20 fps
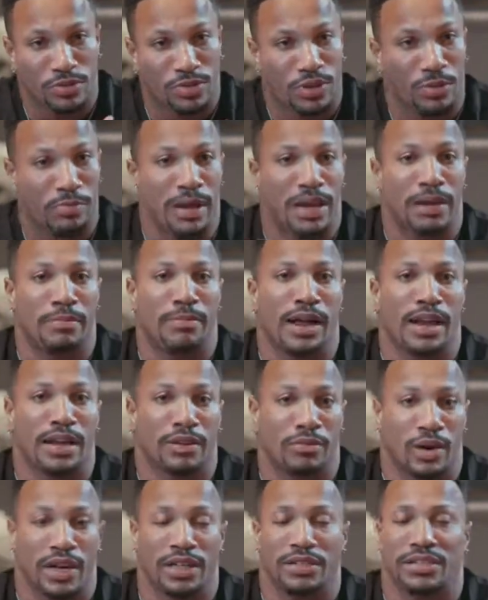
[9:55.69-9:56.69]
your
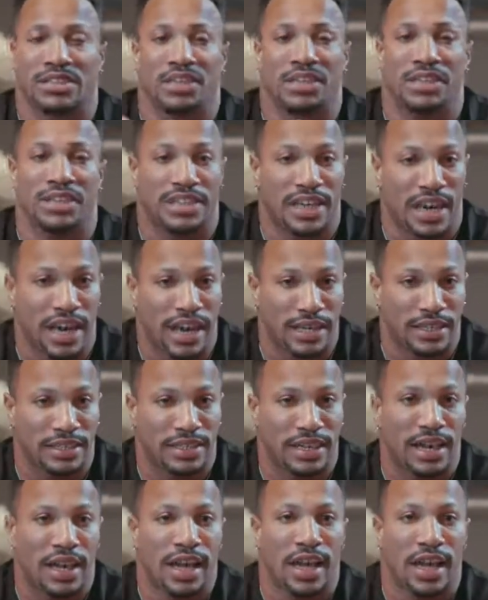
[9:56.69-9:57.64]
metabolic rate is gonna change.